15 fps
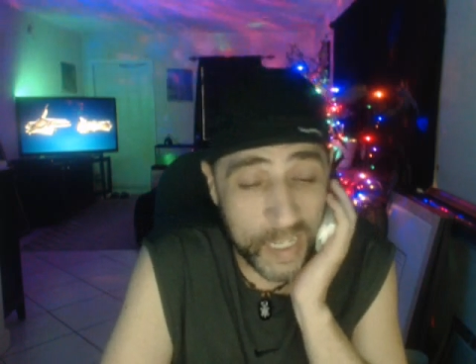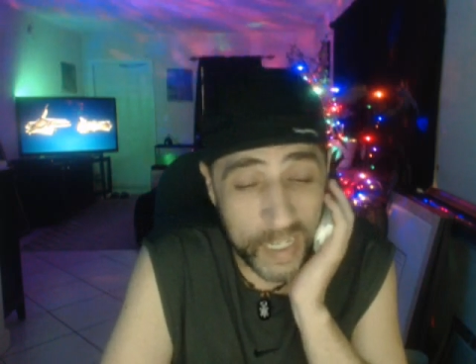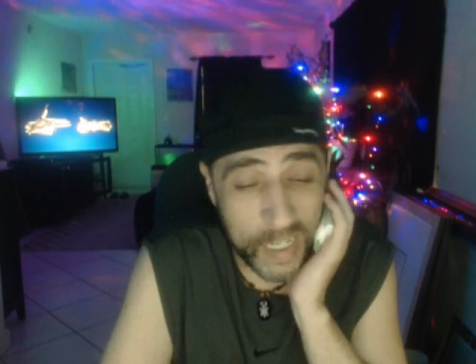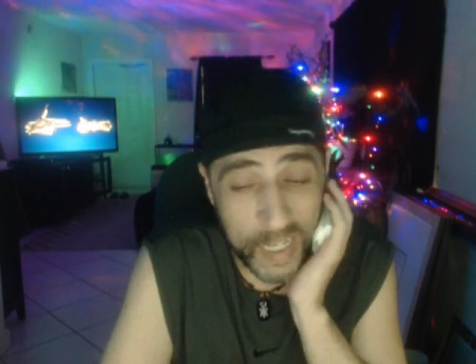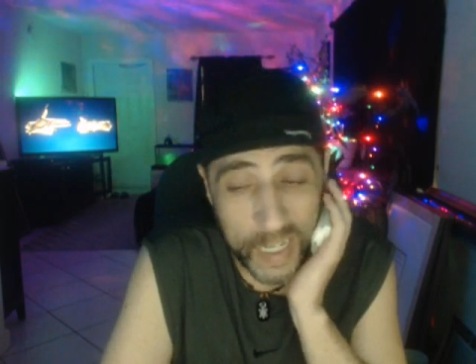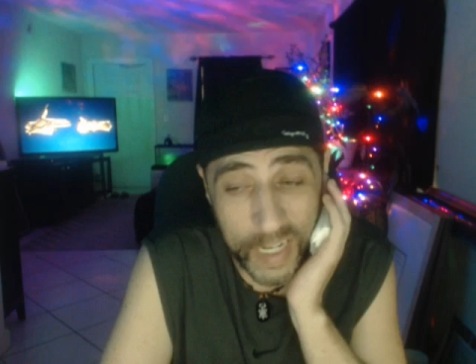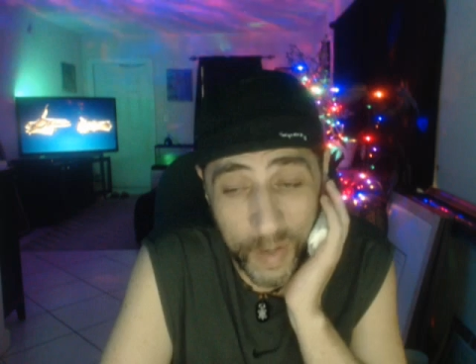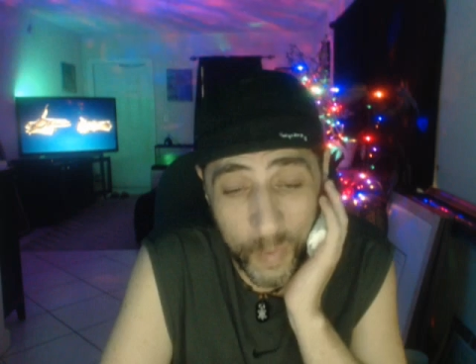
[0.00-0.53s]

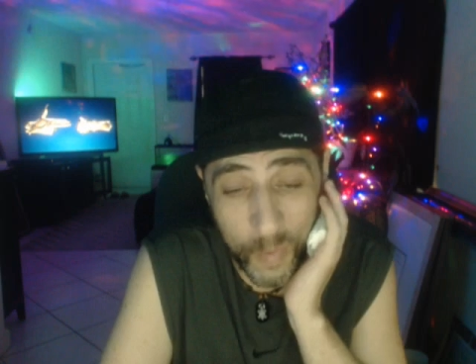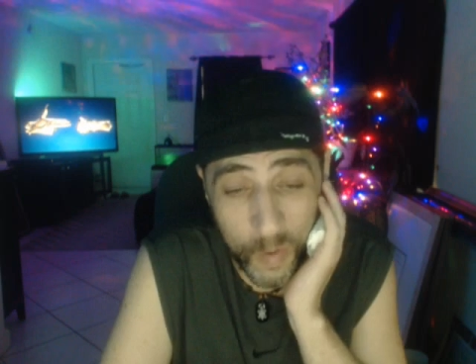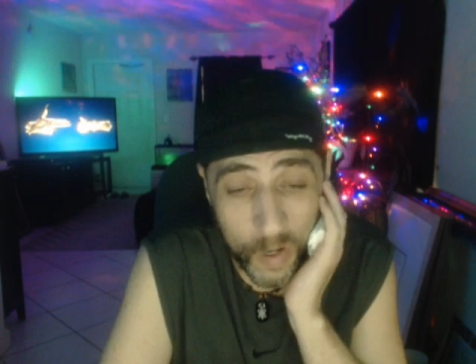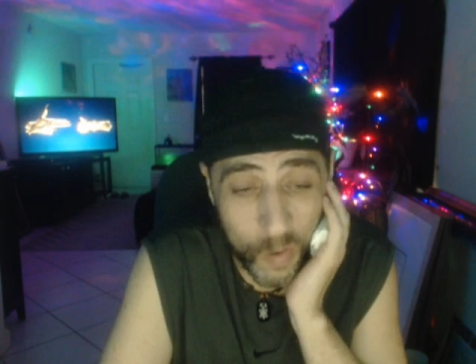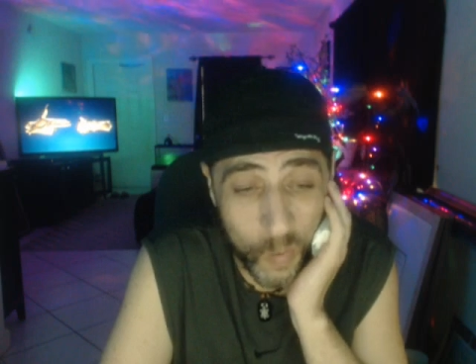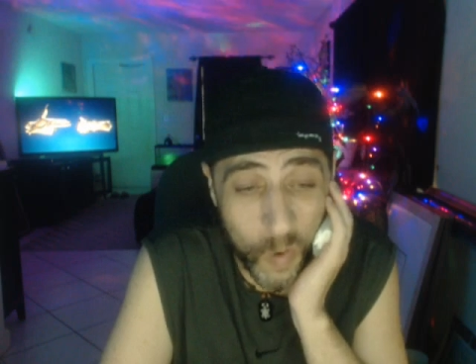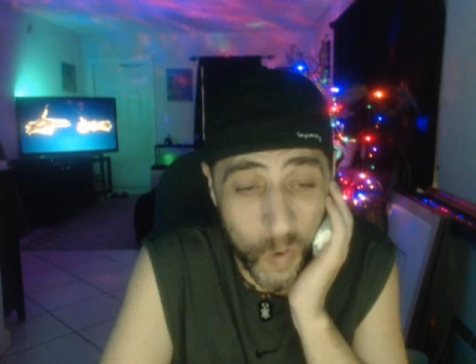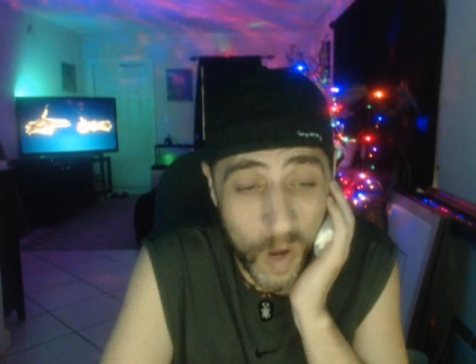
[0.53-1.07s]
Uh, I
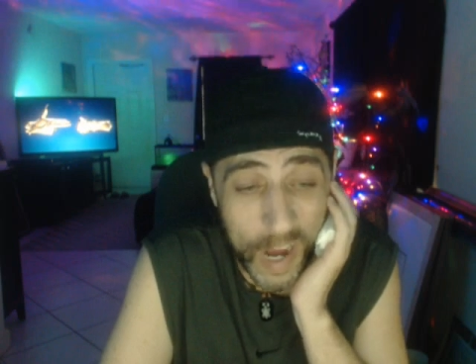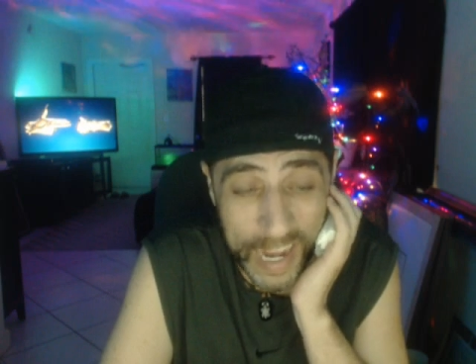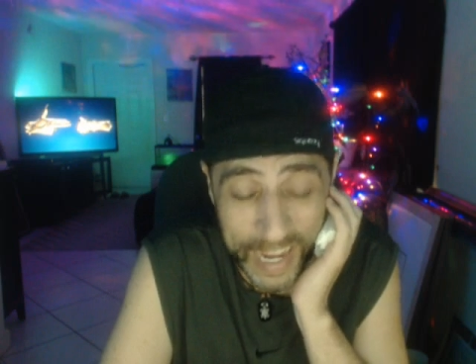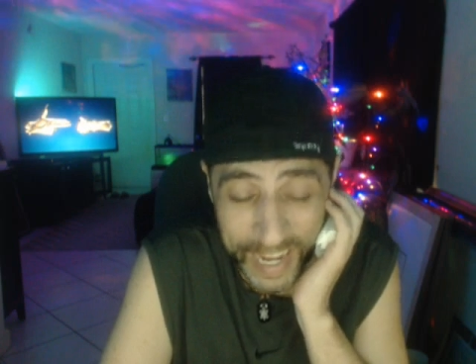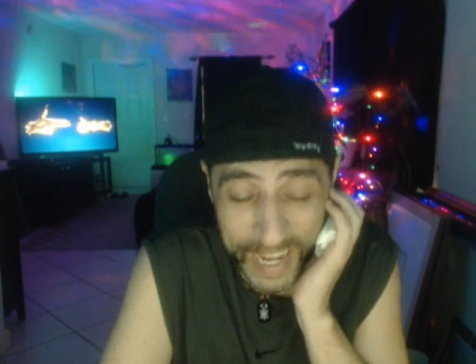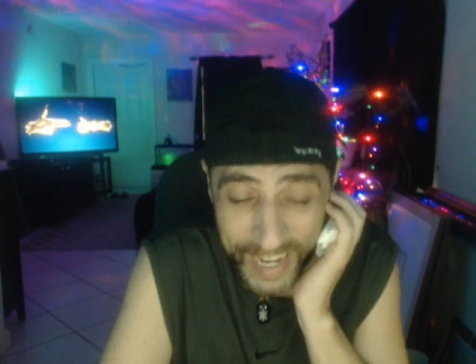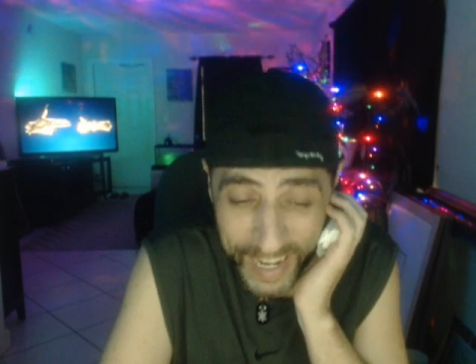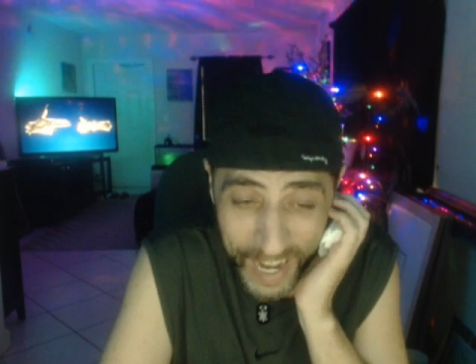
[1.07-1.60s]
wonder
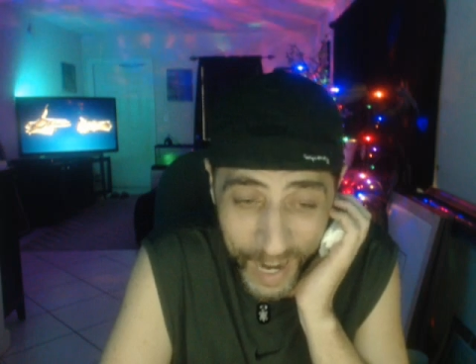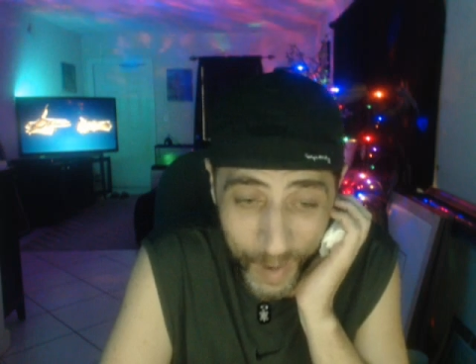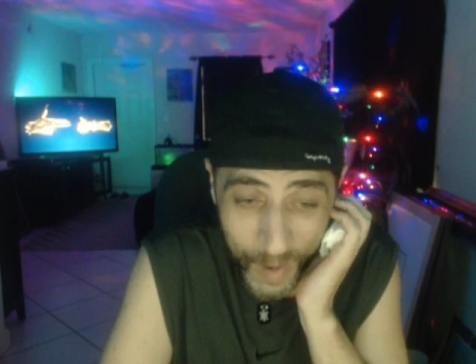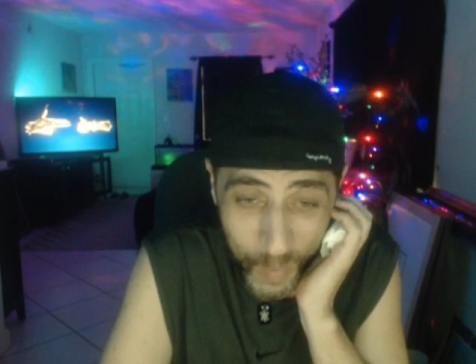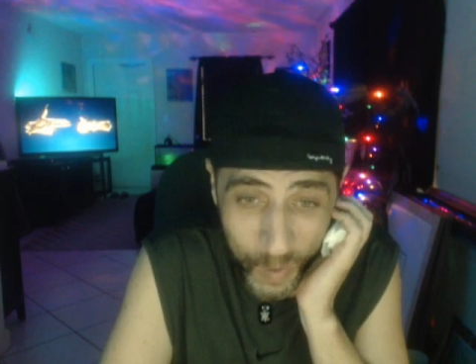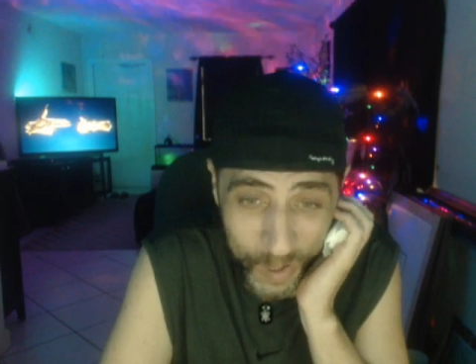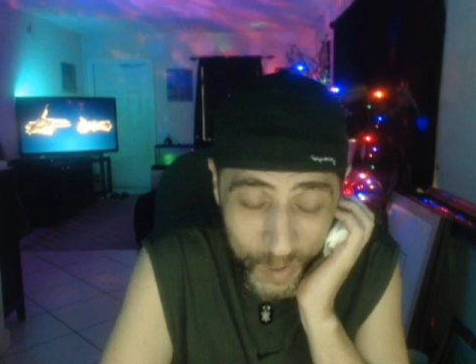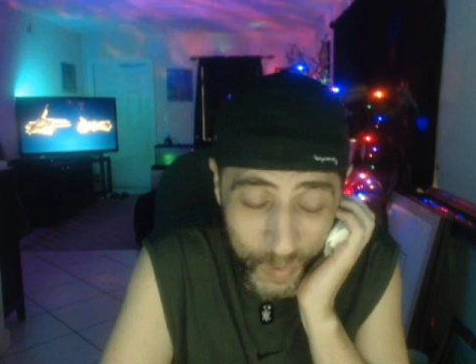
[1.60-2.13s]
why. I
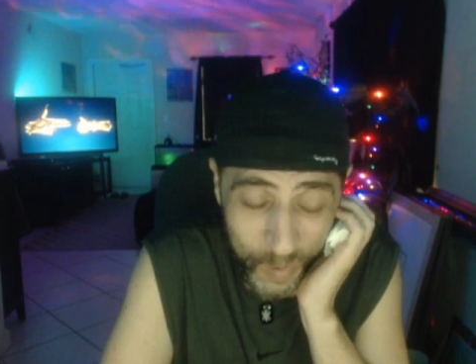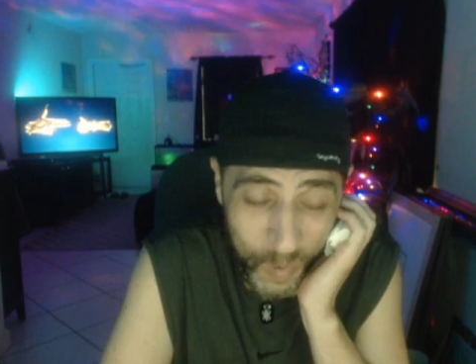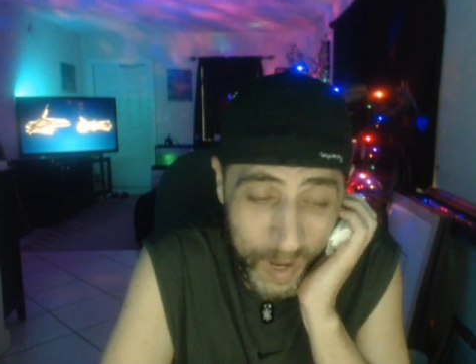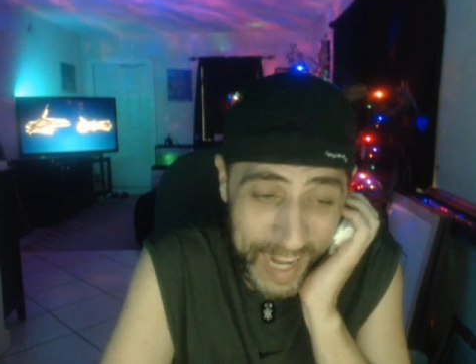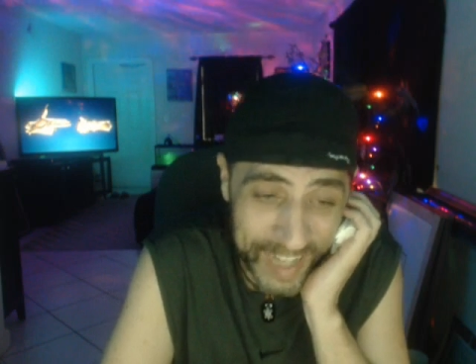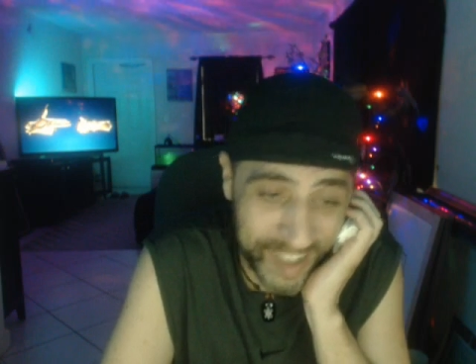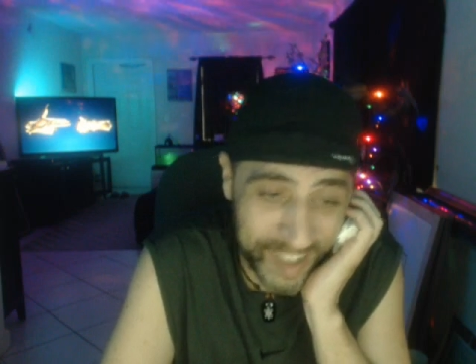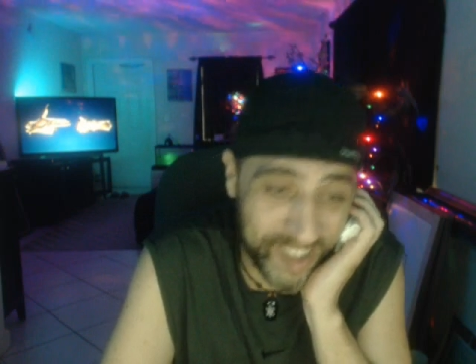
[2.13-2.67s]
wonder
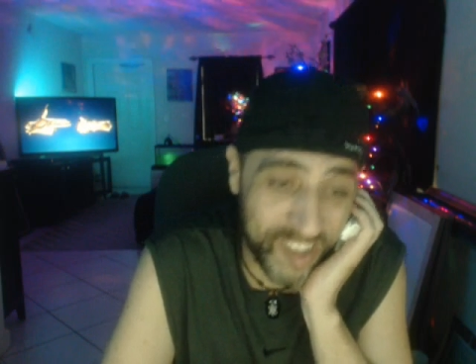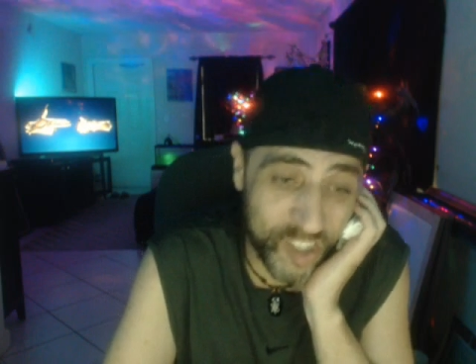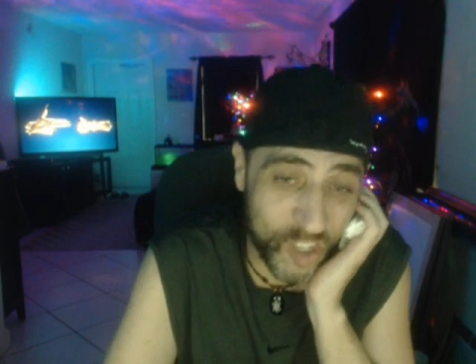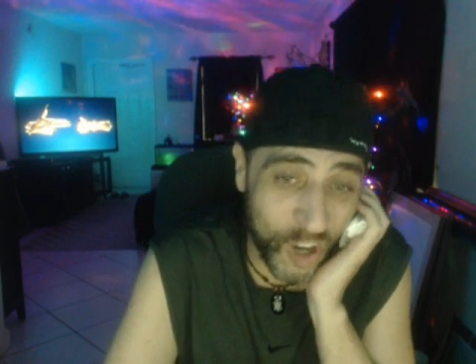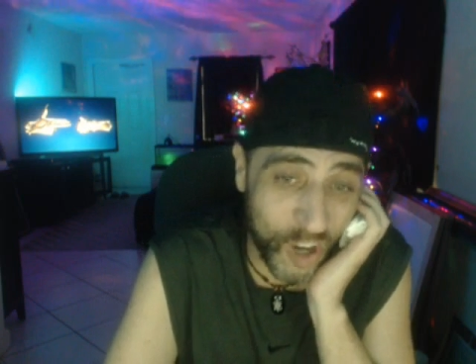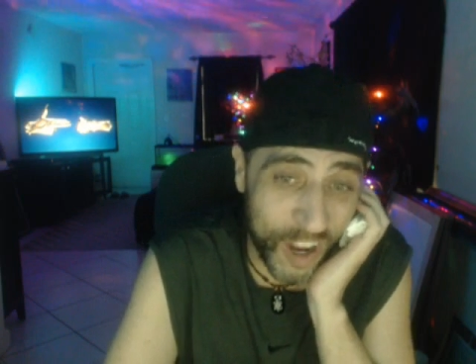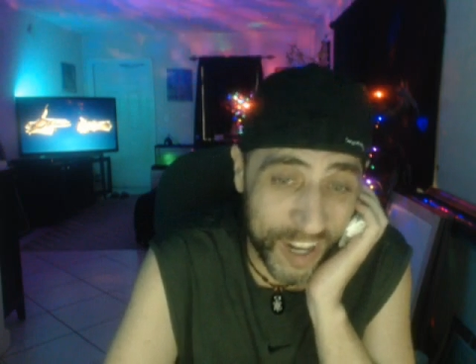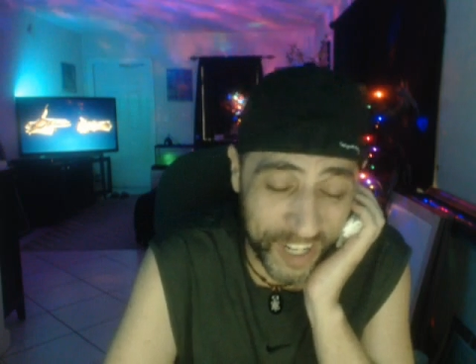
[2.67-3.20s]
why,
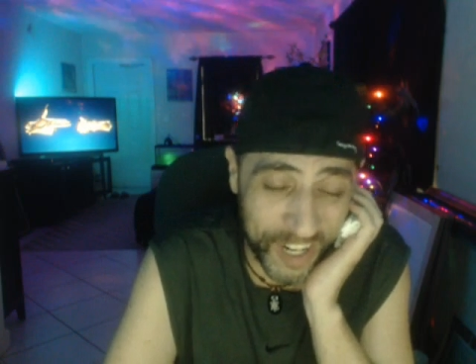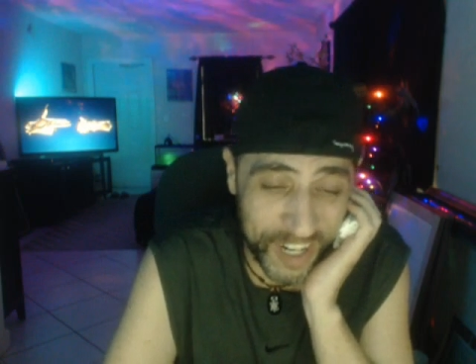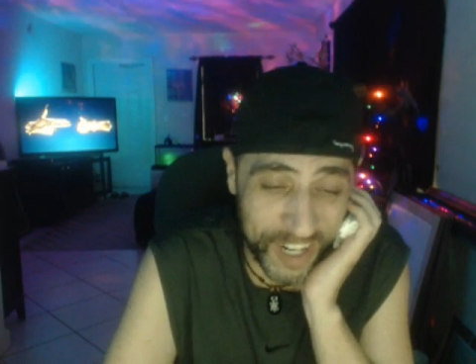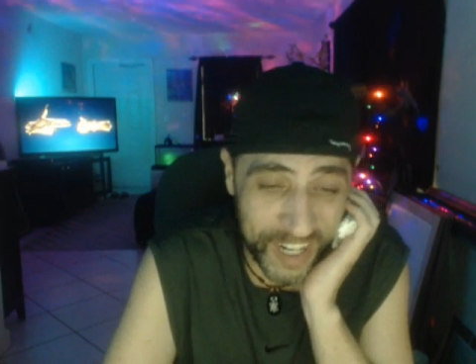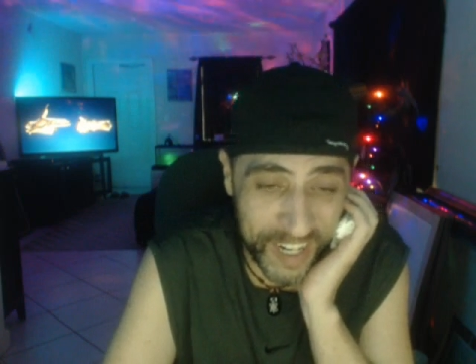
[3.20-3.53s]
stalker.